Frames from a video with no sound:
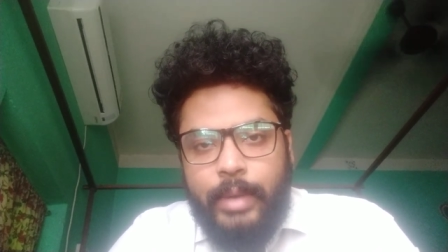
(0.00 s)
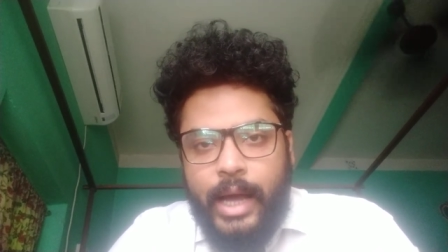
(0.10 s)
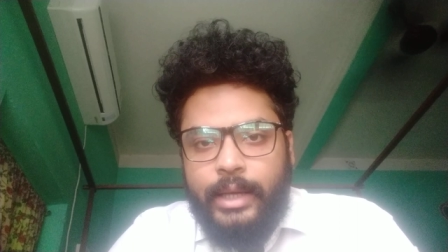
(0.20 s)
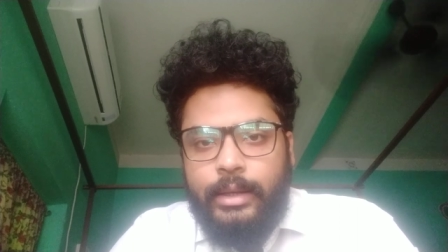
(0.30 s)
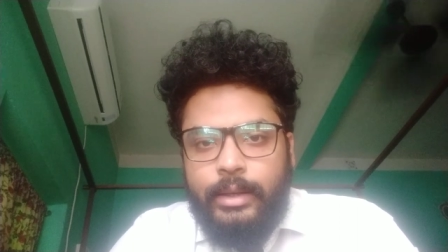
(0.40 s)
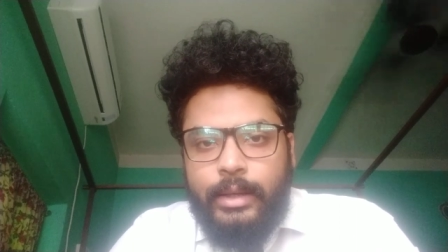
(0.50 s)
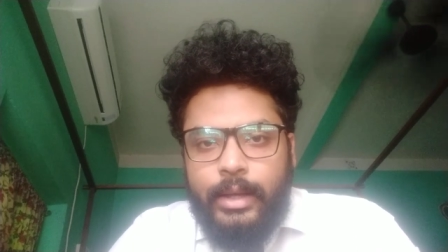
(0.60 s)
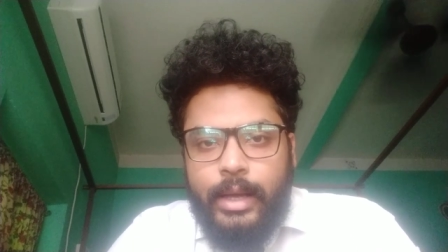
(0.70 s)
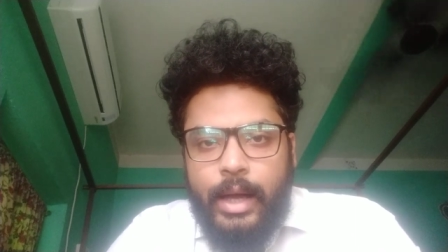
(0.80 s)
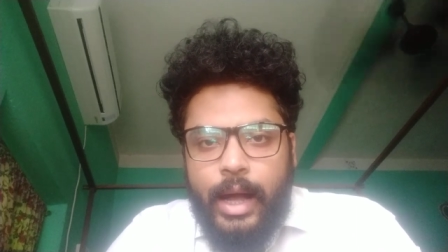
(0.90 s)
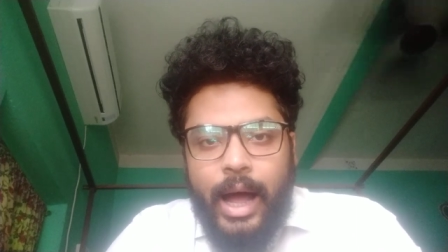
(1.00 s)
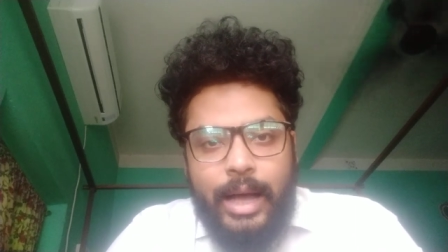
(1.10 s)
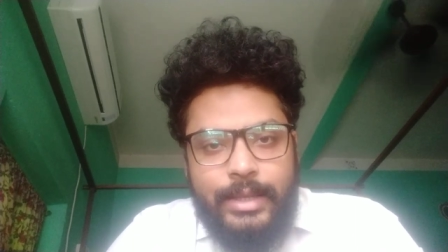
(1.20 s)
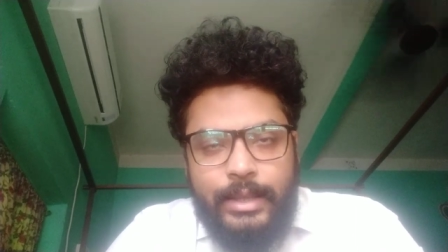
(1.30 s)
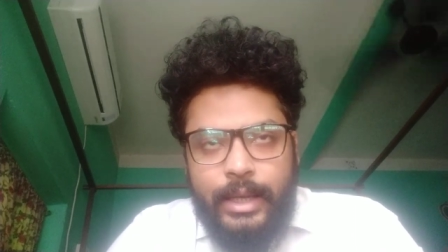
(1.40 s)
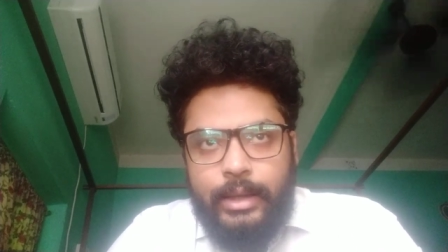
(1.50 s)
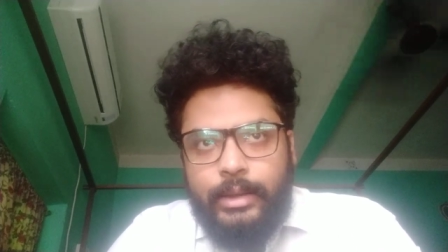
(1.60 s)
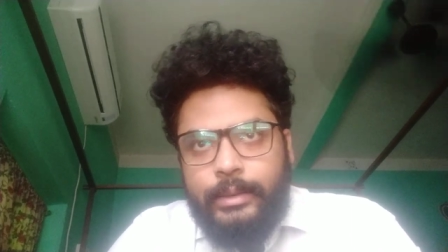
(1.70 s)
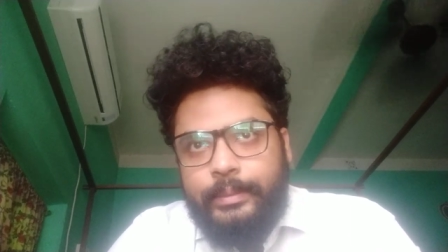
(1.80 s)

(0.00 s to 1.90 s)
by asking